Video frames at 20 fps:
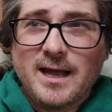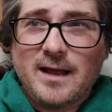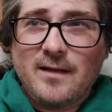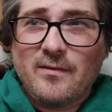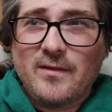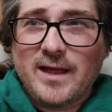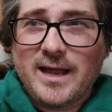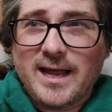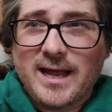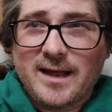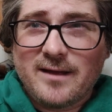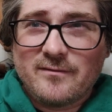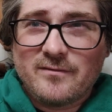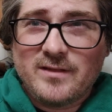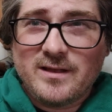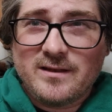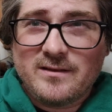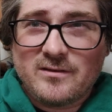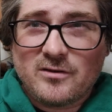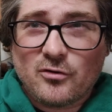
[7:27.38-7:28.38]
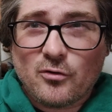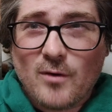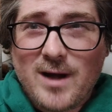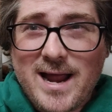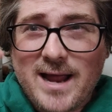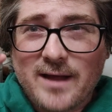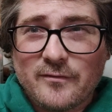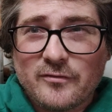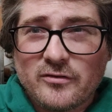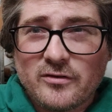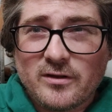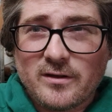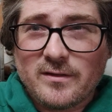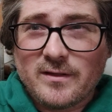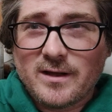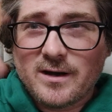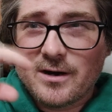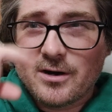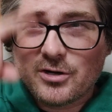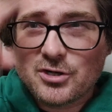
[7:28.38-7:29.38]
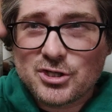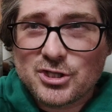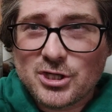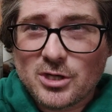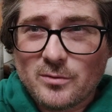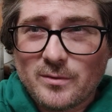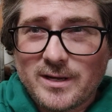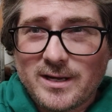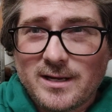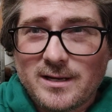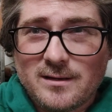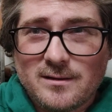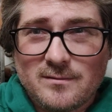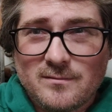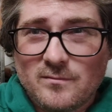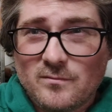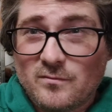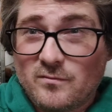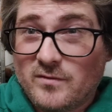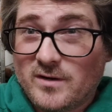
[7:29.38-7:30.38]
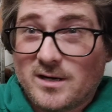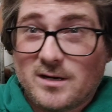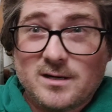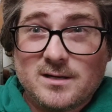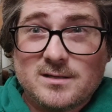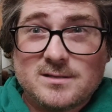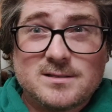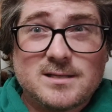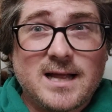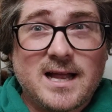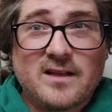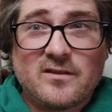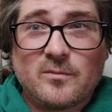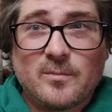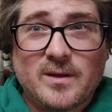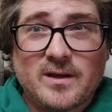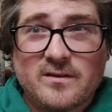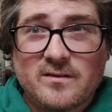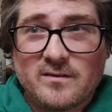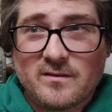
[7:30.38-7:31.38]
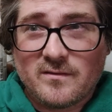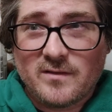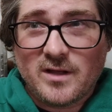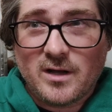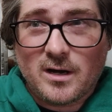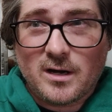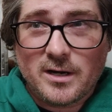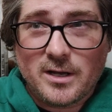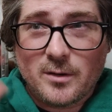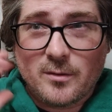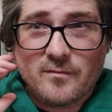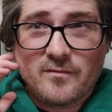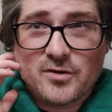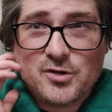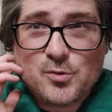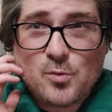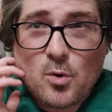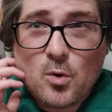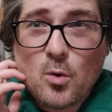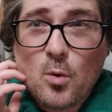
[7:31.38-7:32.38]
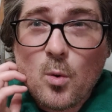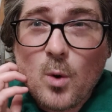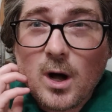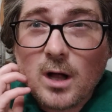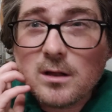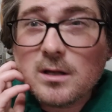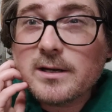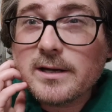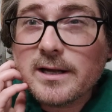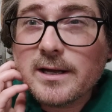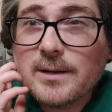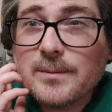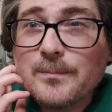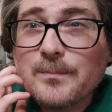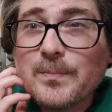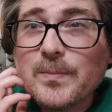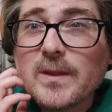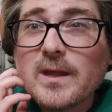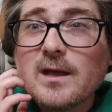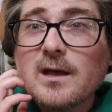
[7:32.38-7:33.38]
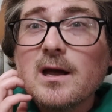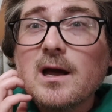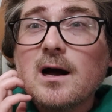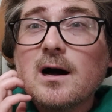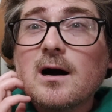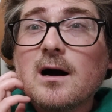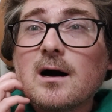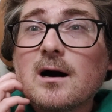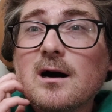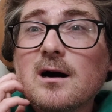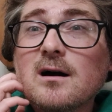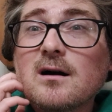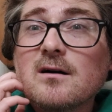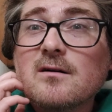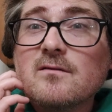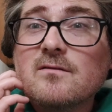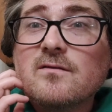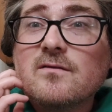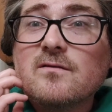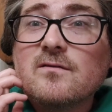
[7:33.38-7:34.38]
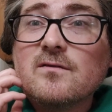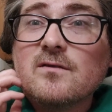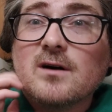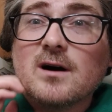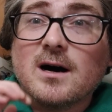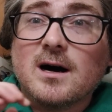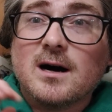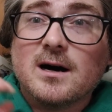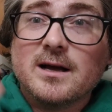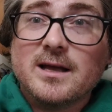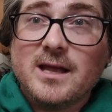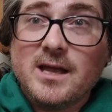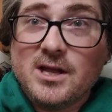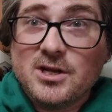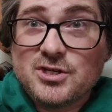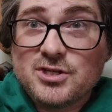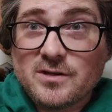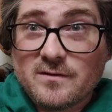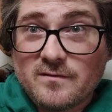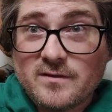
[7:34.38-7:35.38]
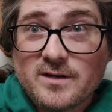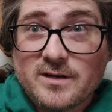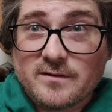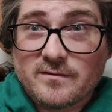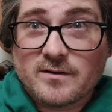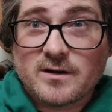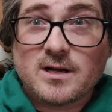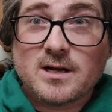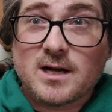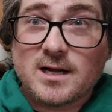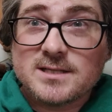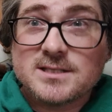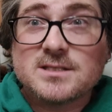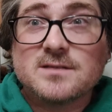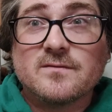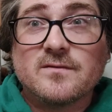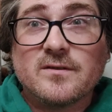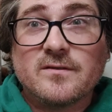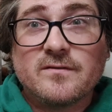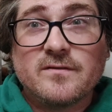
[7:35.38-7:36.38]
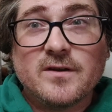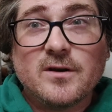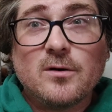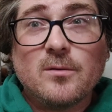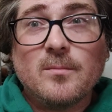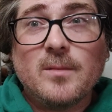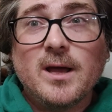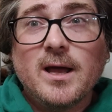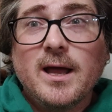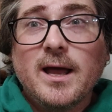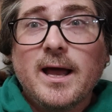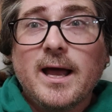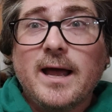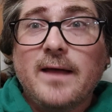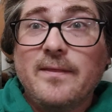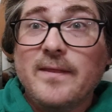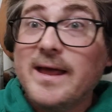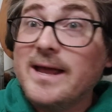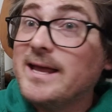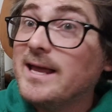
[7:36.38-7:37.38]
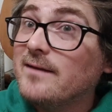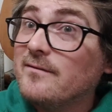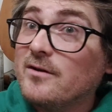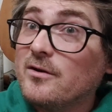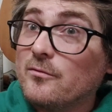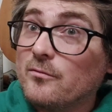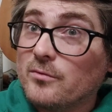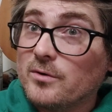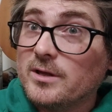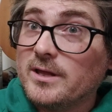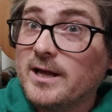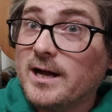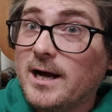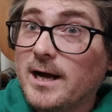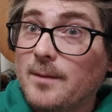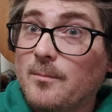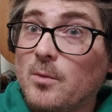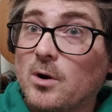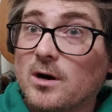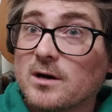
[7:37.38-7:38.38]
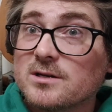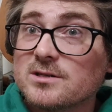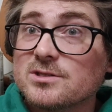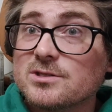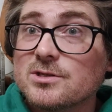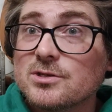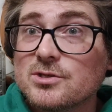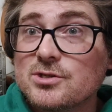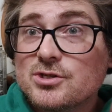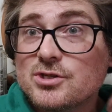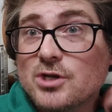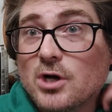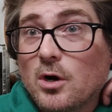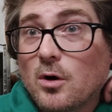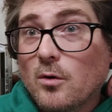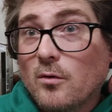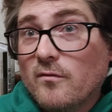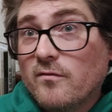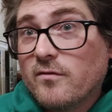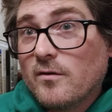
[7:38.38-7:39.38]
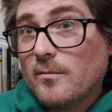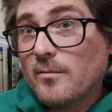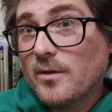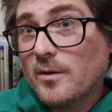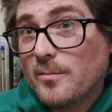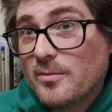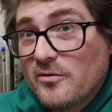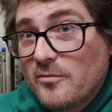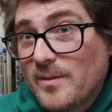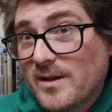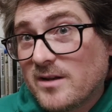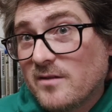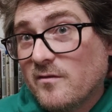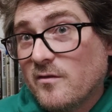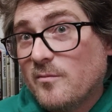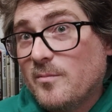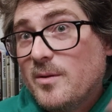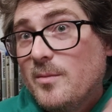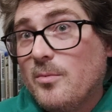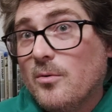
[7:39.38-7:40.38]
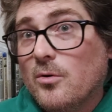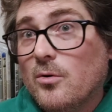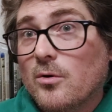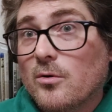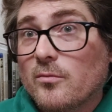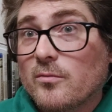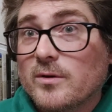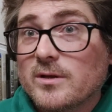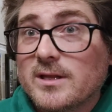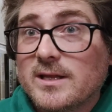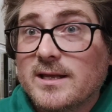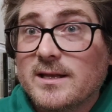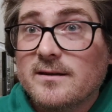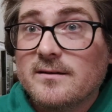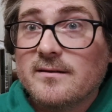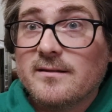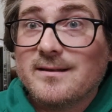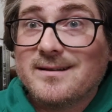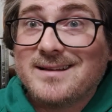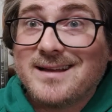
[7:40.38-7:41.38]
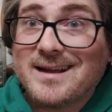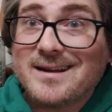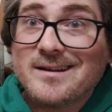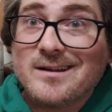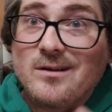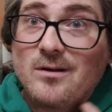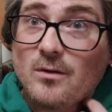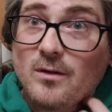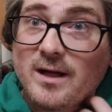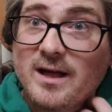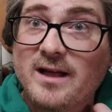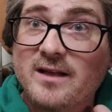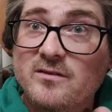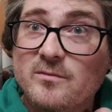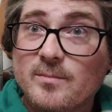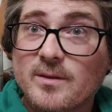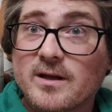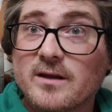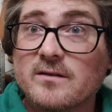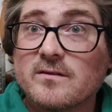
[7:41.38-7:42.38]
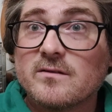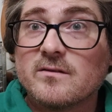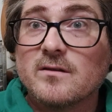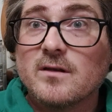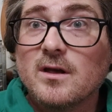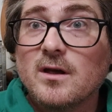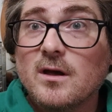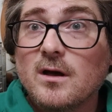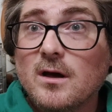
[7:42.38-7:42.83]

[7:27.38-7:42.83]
and they have these graphs on there showing various aspects of the audio and visual quality of each of the different cuts of the film, and they gave it really high marks. So from the perspective of people who are really into the technical aspects